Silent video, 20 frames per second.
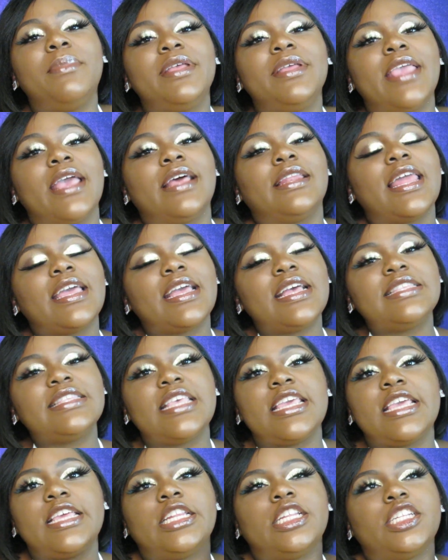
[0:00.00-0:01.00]
But yeah, like I
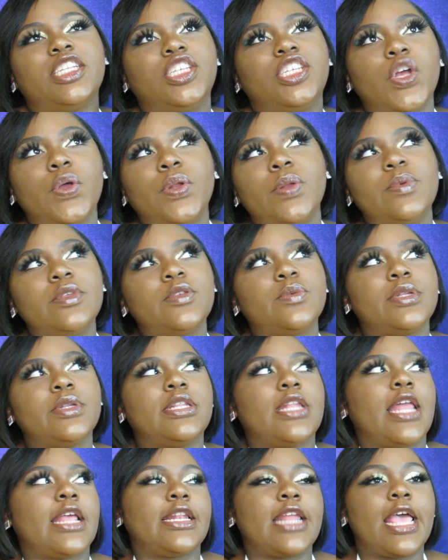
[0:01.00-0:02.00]
said, Jody was really
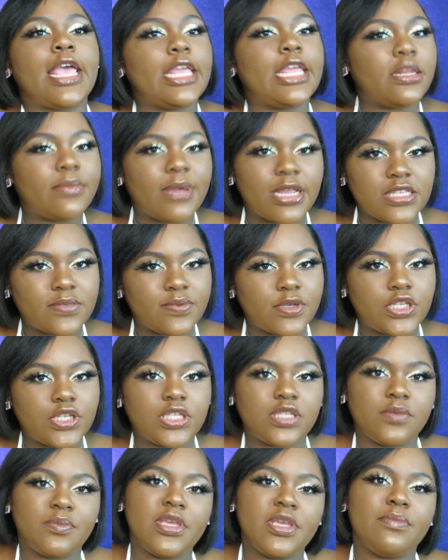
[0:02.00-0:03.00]
like not anybody special
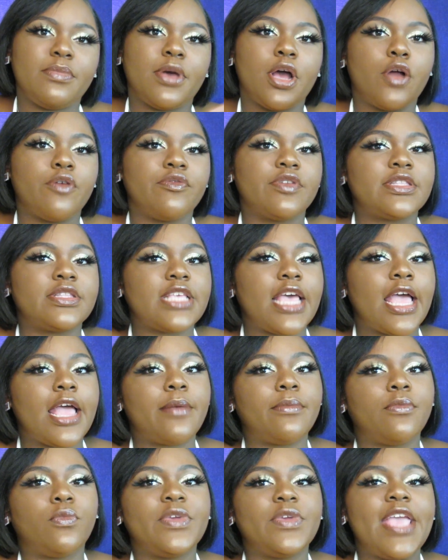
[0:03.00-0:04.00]
to me, but over the
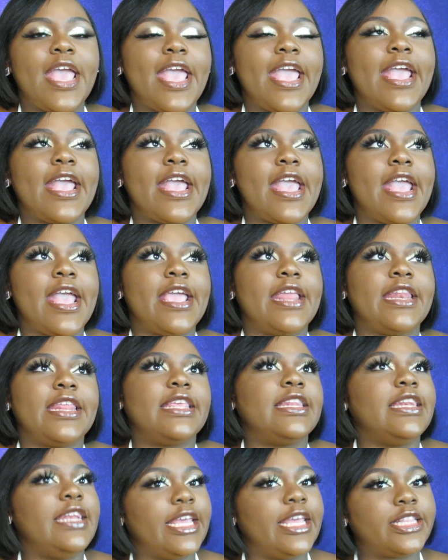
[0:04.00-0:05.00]
time we had an
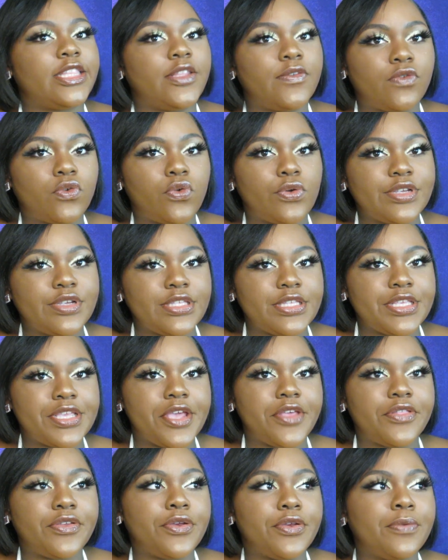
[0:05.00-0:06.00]
elective course
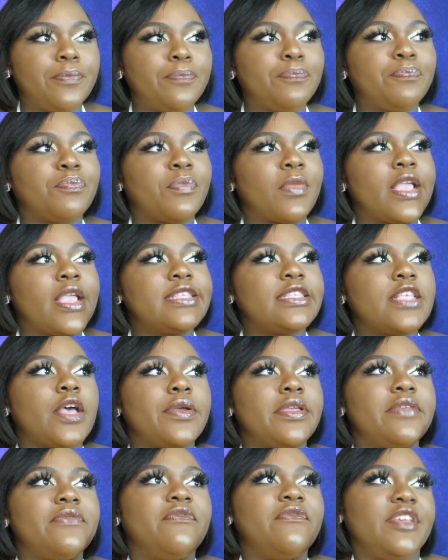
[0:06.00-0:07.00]
together, so
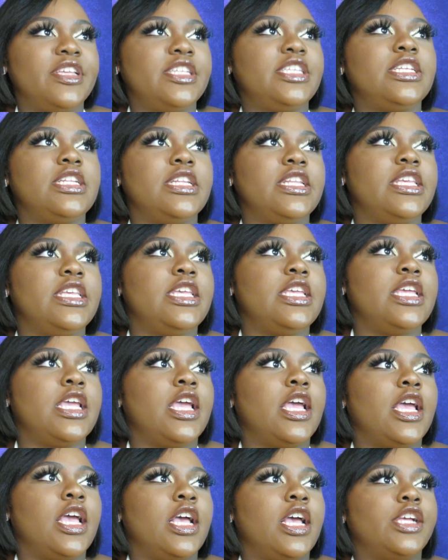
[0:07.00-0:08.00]
eventually
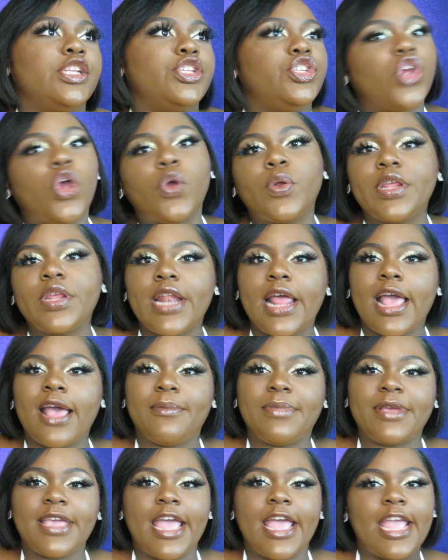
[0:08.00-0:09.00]
Jody and I
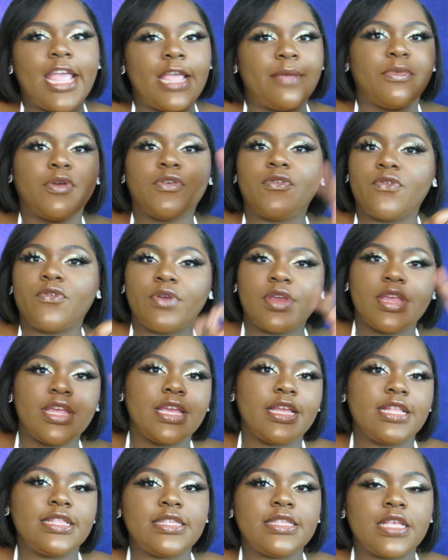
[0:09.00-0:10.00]
became
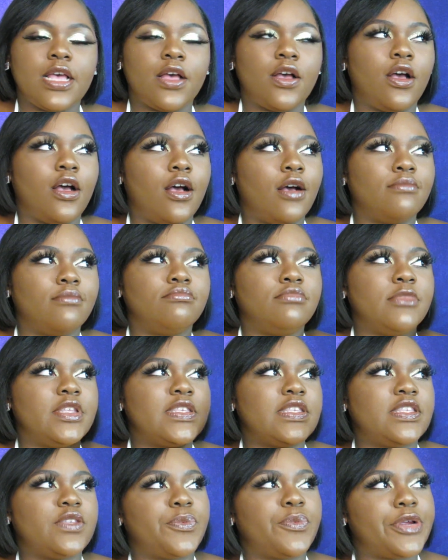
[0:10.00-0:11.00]
friends. This
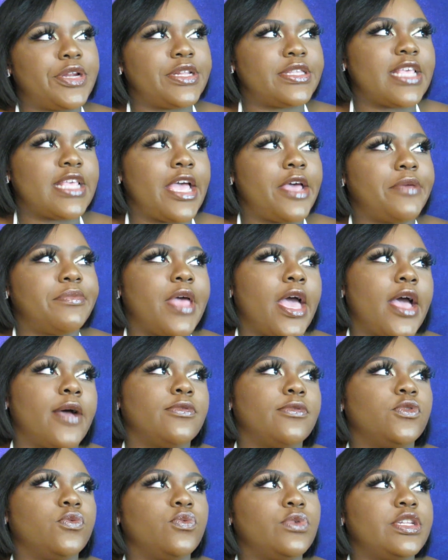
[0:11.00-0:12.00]
is around the time that I
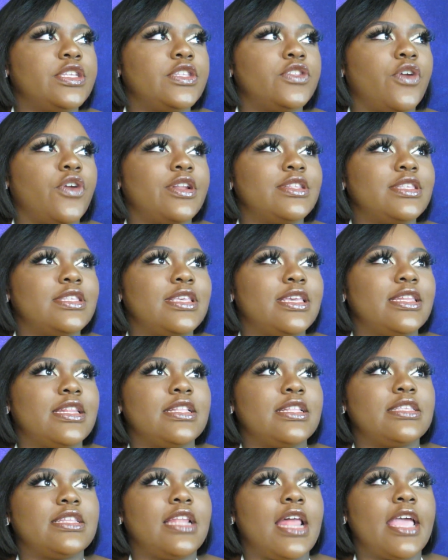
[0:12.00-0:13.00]
was really starting to get
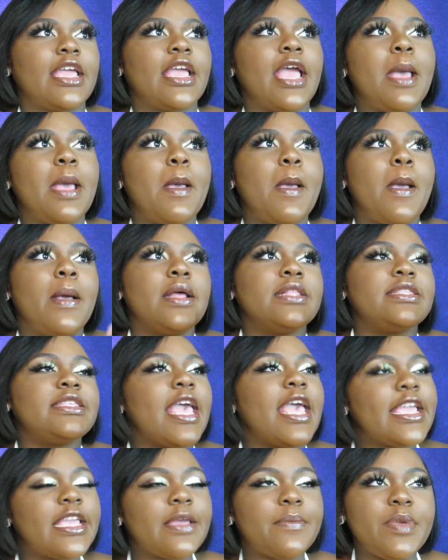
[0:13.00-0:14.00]
into like
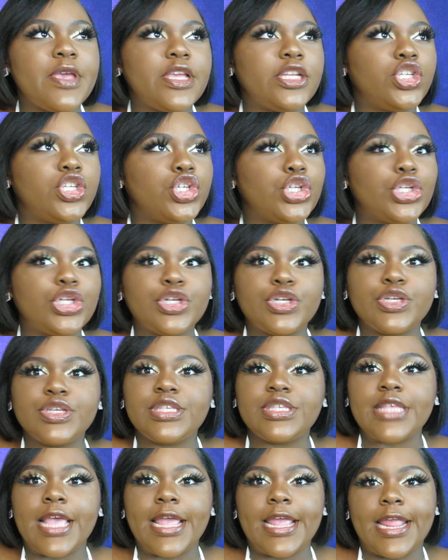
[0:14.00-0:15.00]
taking
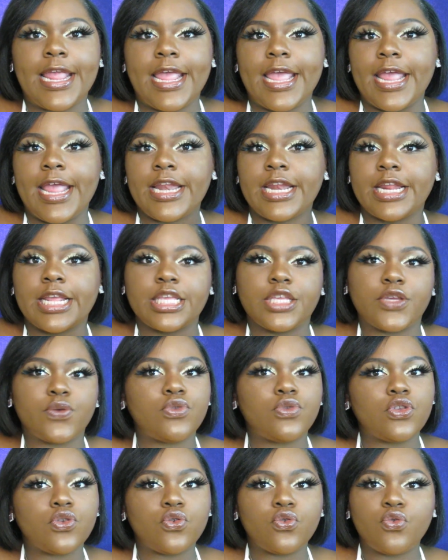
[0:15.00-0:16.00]
pictures and
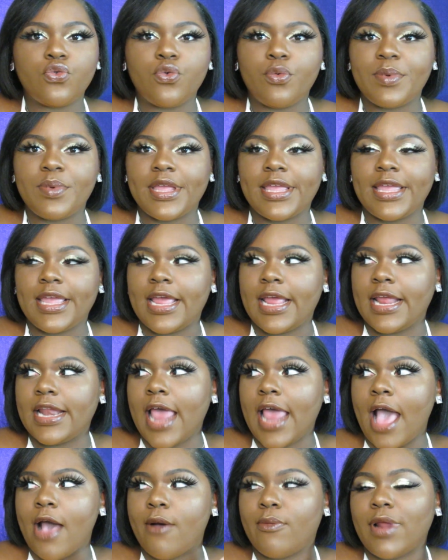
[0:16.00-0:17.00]
YouTube, and
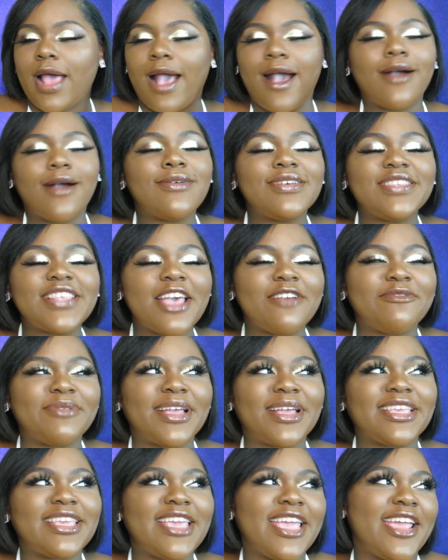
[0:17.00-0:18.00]
I would always have
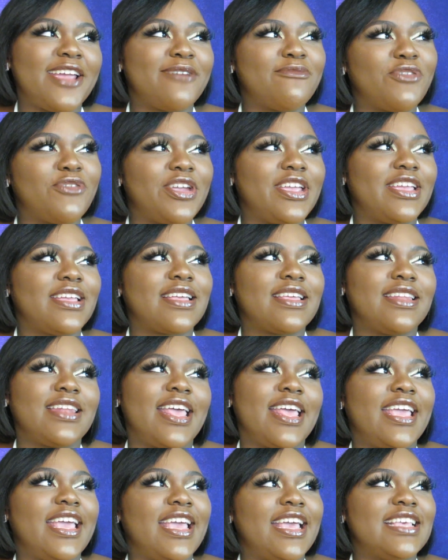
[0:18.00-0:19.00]
my camera in
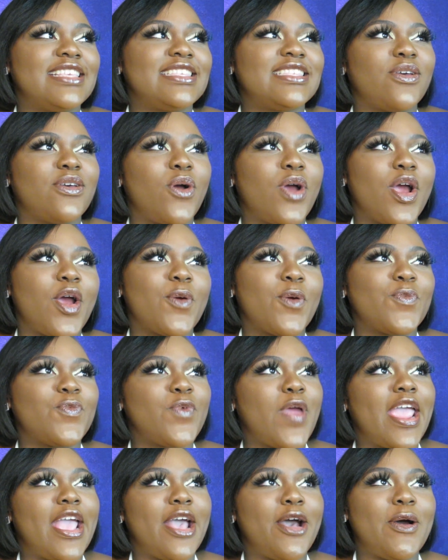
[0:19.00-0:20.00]
class or
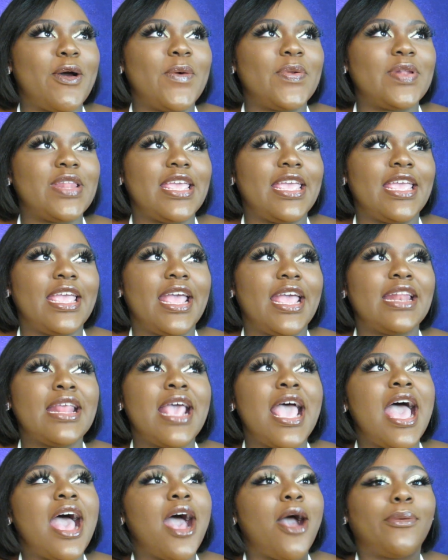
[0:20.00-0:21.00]
around, and
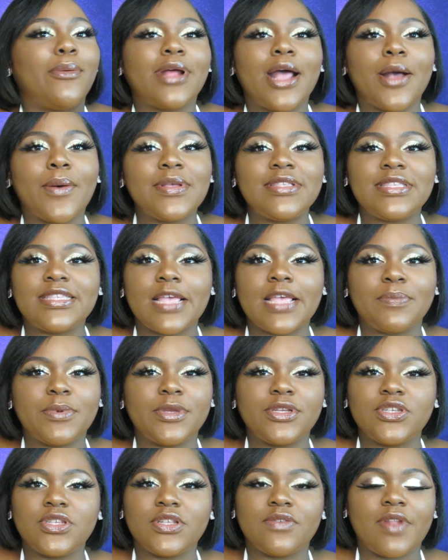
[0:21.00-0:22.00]
I would always take
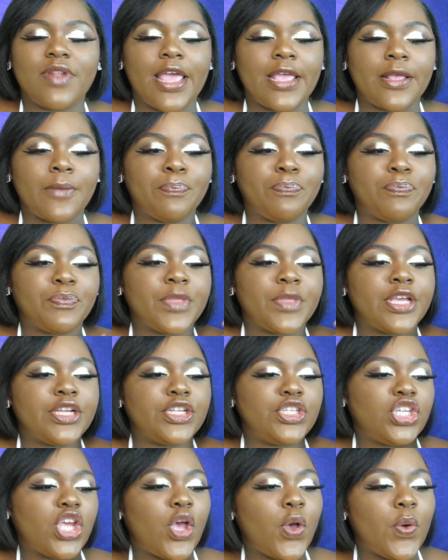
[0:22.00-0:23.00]
pictures of like
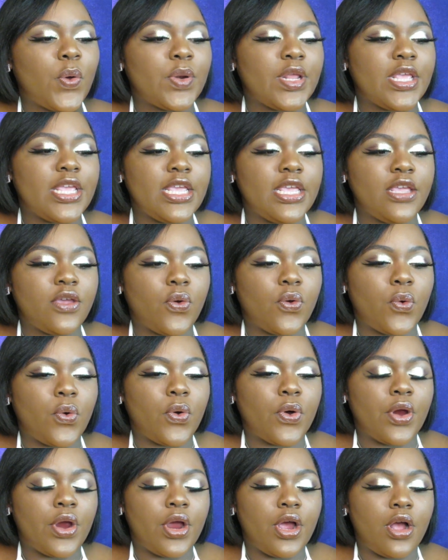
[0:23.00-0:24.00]
Jody
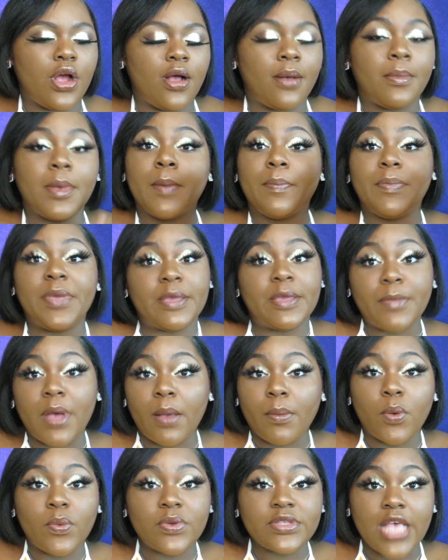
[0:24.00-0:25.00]
or Big
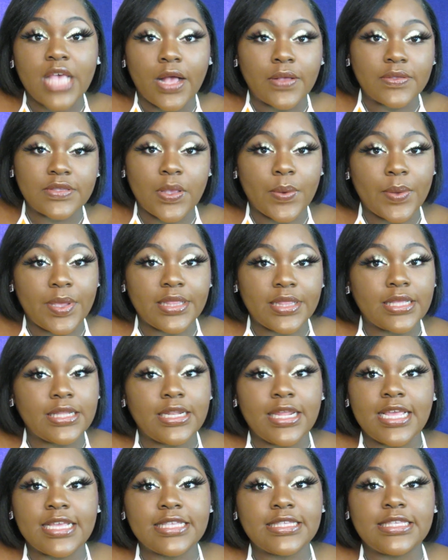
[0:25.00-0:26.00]
Mama was also in the
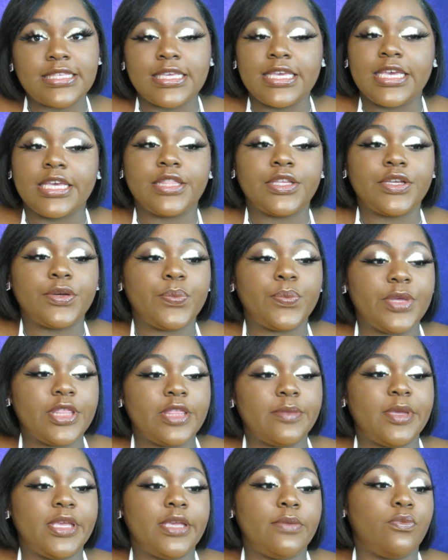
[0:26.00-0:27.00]
class together
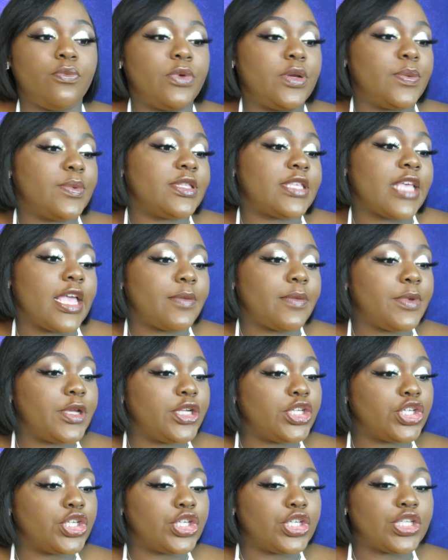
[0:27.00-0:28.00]
with me. We would take
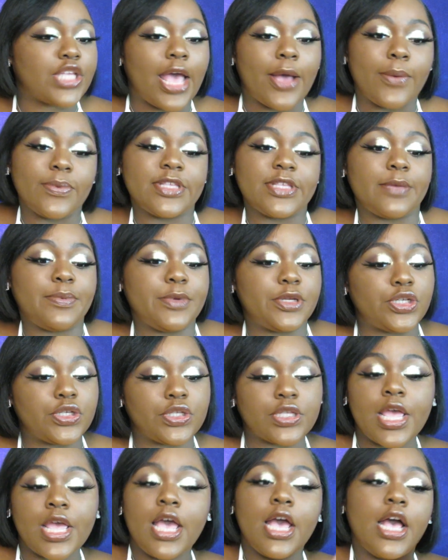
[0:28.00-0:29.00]
pictures. I would take
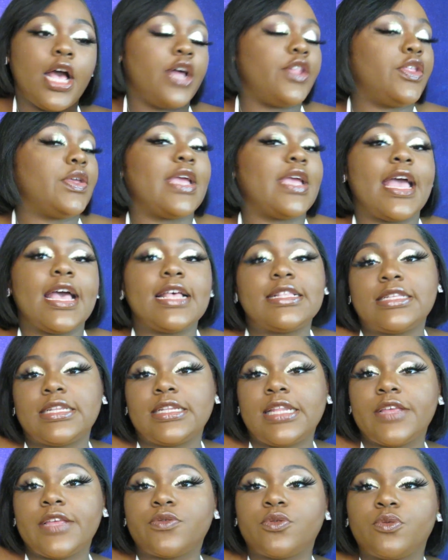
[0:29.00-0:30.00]
pictures other guys in the
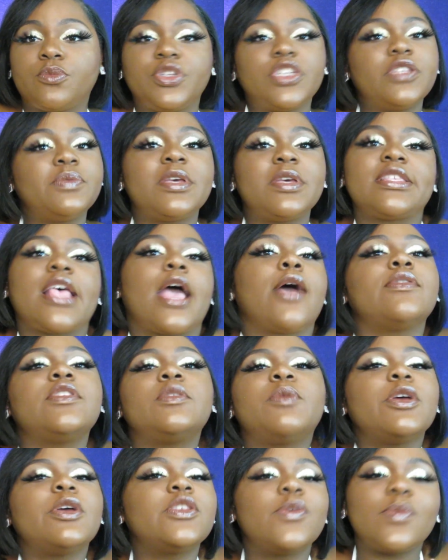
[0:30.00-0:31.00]
classroom, just because I was the
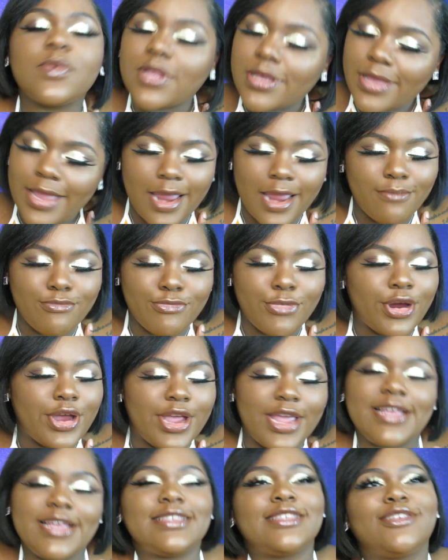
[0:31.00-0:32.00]
person with the camera
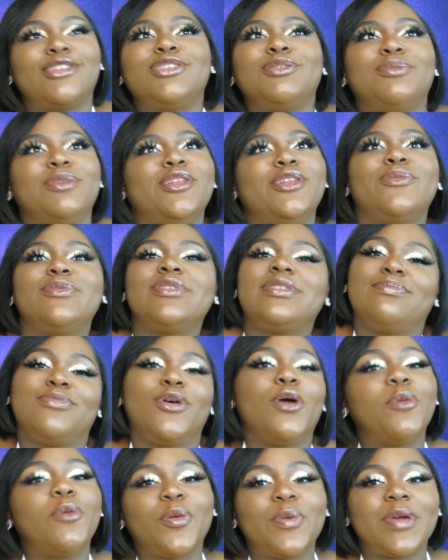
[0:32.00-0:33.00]
and social media was
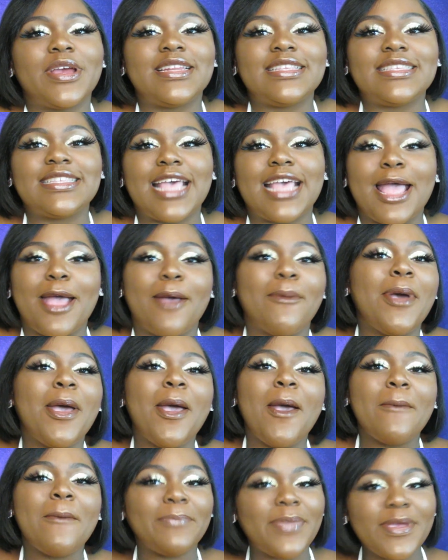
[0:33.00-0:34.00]
booming around this time.
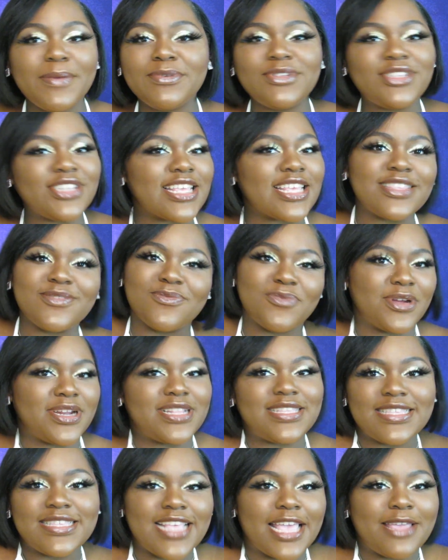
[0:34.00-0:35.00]
People just
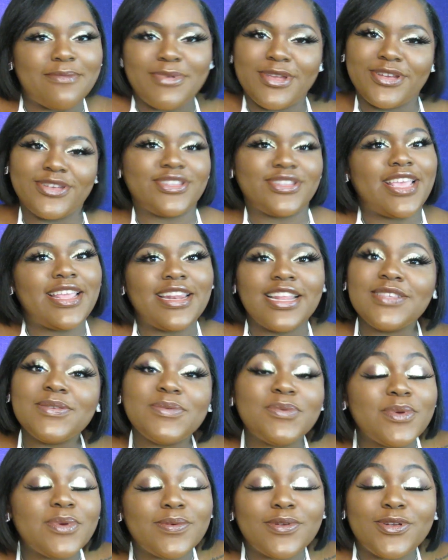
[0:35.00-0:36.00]
wanted to take pictures, and that's
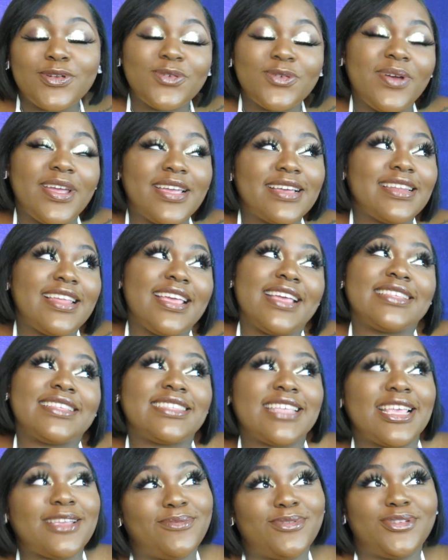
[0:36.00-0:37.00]
what we would do in class,
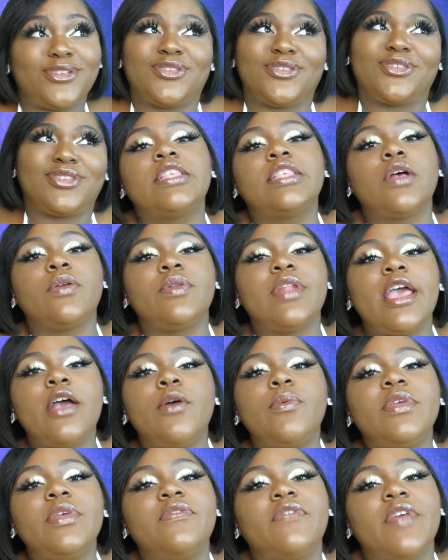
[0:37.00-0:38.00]
take pictures. So now
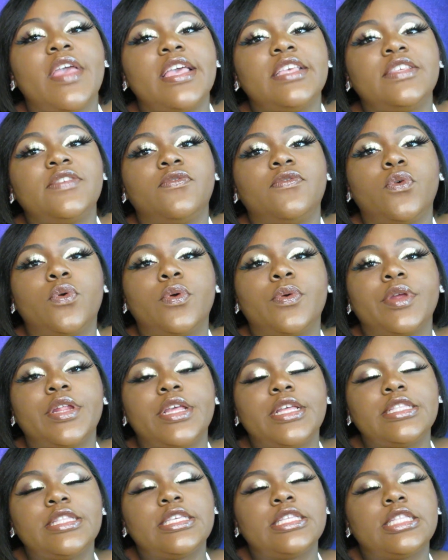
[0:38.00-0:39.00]
we fast forward
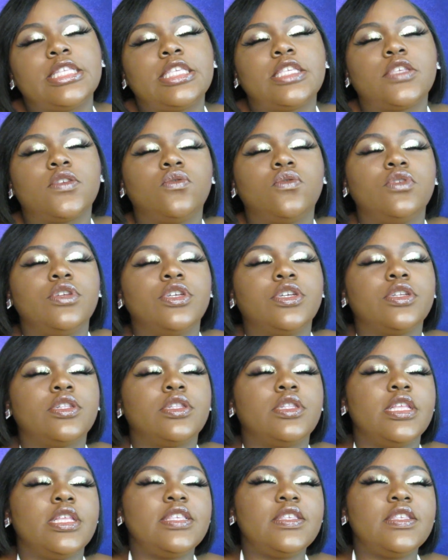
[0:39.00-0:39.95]
into the school year.